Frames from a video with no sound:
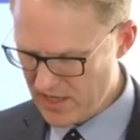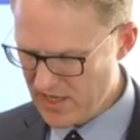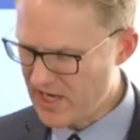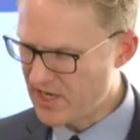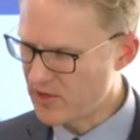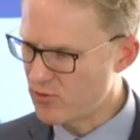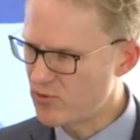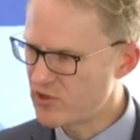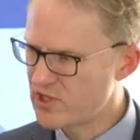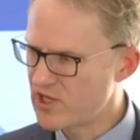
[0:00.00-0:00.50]

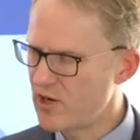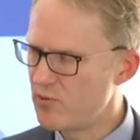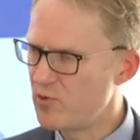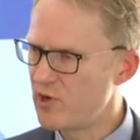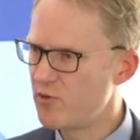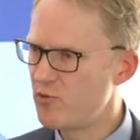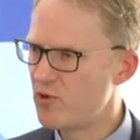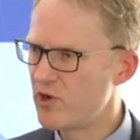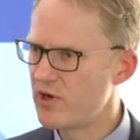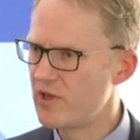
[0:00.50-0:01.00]
And also,
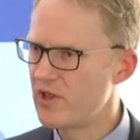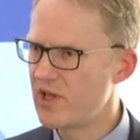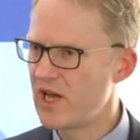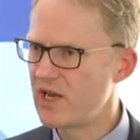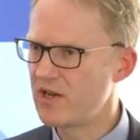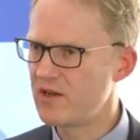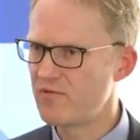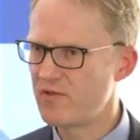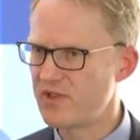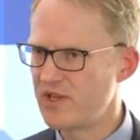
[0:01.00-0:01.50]
we were at the
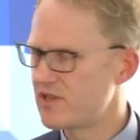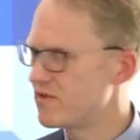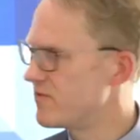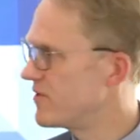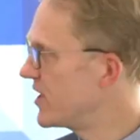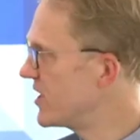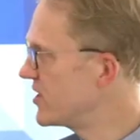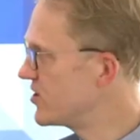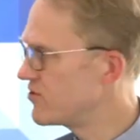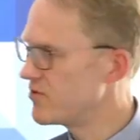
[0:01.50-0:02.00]
end of this
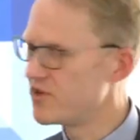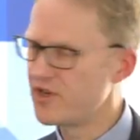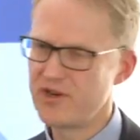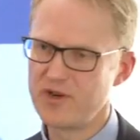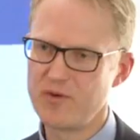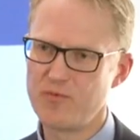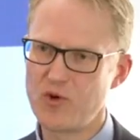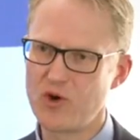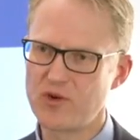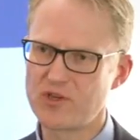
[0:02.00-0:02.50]
financial
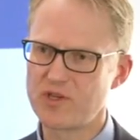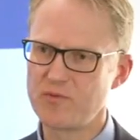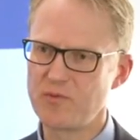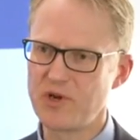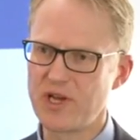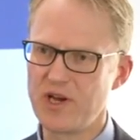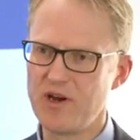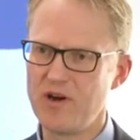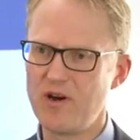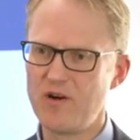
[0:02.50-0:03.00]
year,
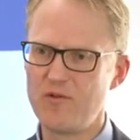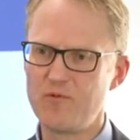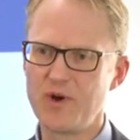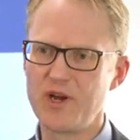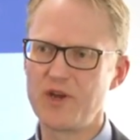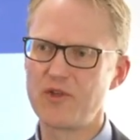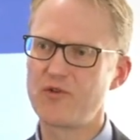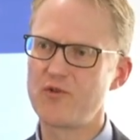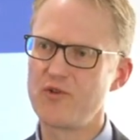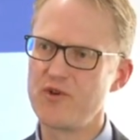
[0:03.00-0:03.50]
approximately
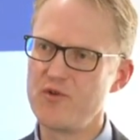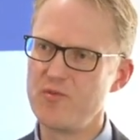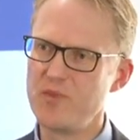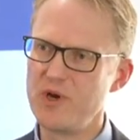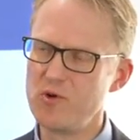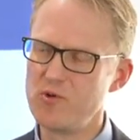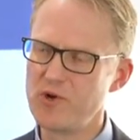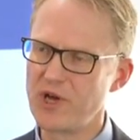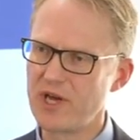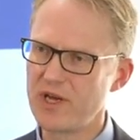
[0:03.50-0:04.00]
halfway through
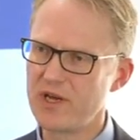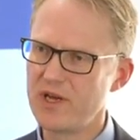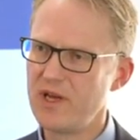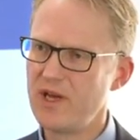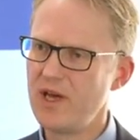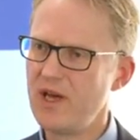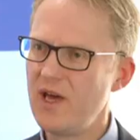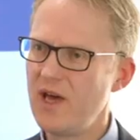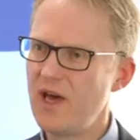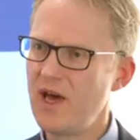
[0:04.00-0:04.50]
building
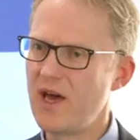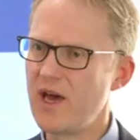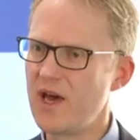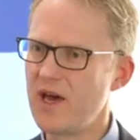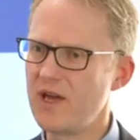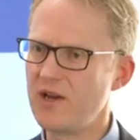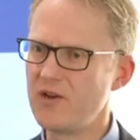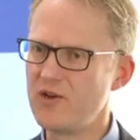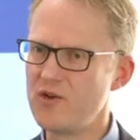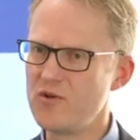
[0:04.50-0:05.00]

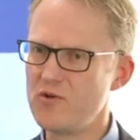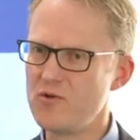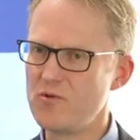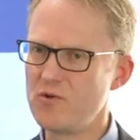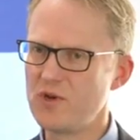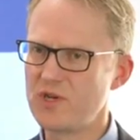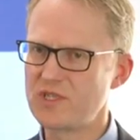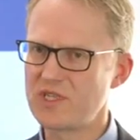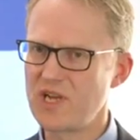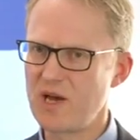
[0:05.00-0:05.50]
a
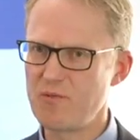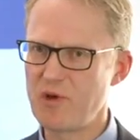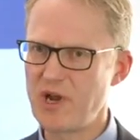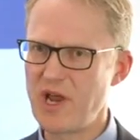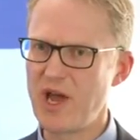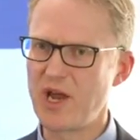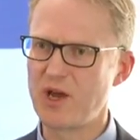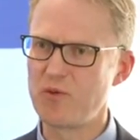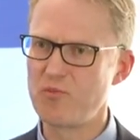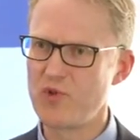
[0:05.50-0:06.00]
new salmon
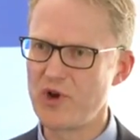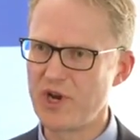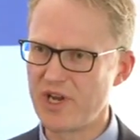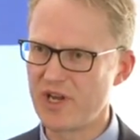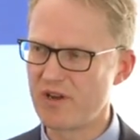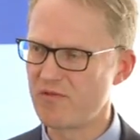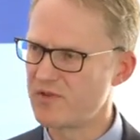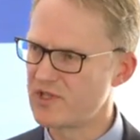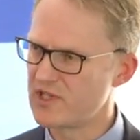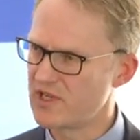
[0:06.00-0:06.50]
egg
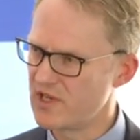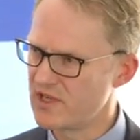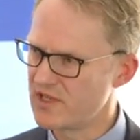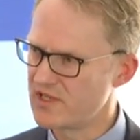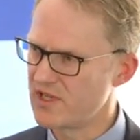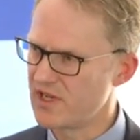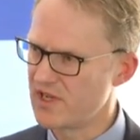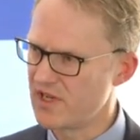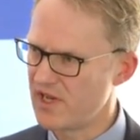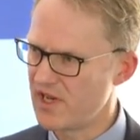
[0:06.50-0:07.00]
breeding
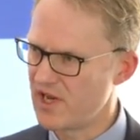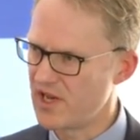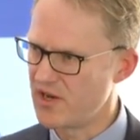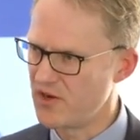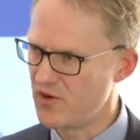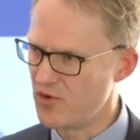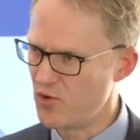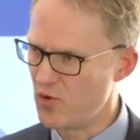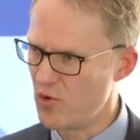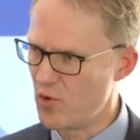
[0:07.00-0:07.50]
facility
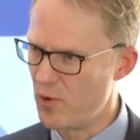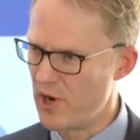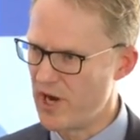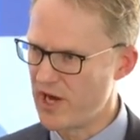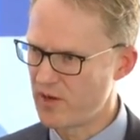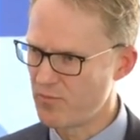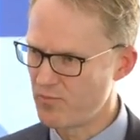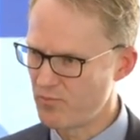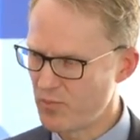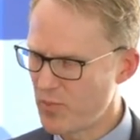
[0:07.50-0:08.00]
in
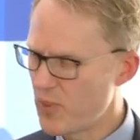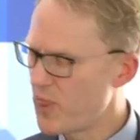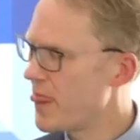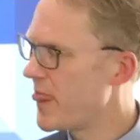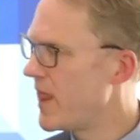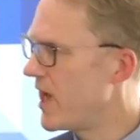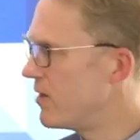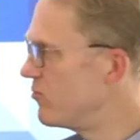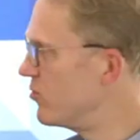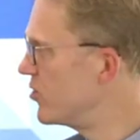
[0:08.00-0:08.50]
Norway.
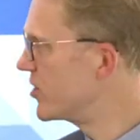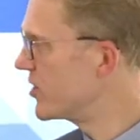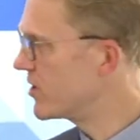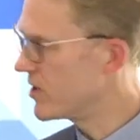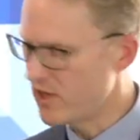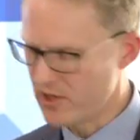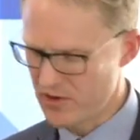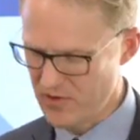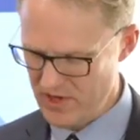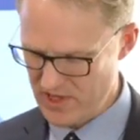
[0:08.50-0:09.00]
That will
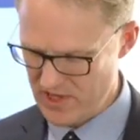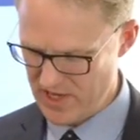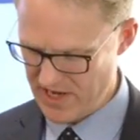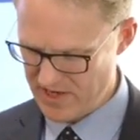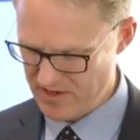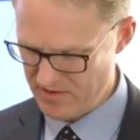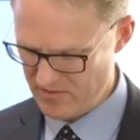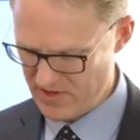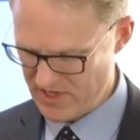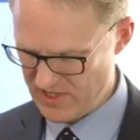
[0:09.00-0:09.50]
conclude at the
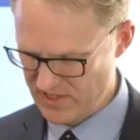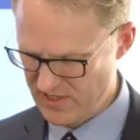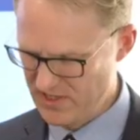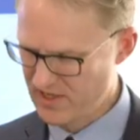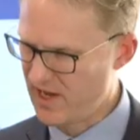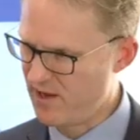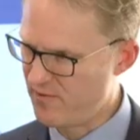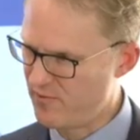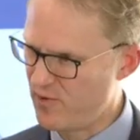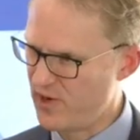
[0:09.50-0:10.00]
end of this
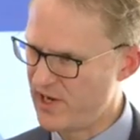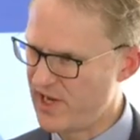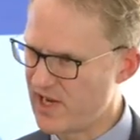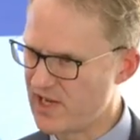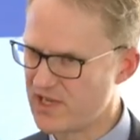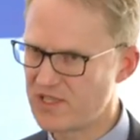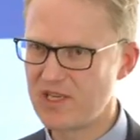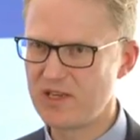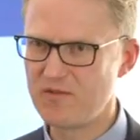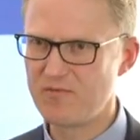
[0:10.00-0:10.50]

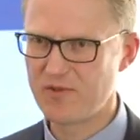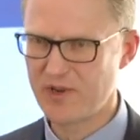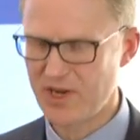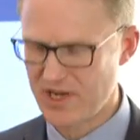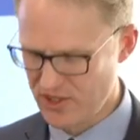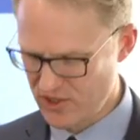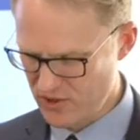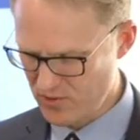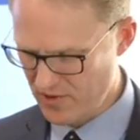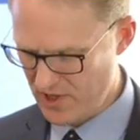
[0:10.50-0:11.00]
FY18
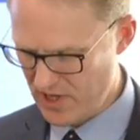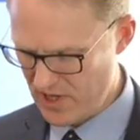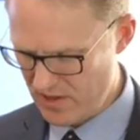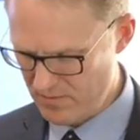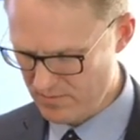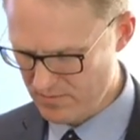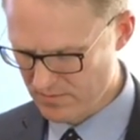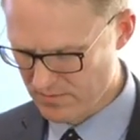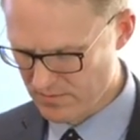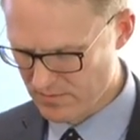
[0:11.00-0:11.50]
financial
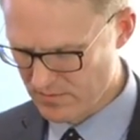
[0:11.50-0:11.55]
year.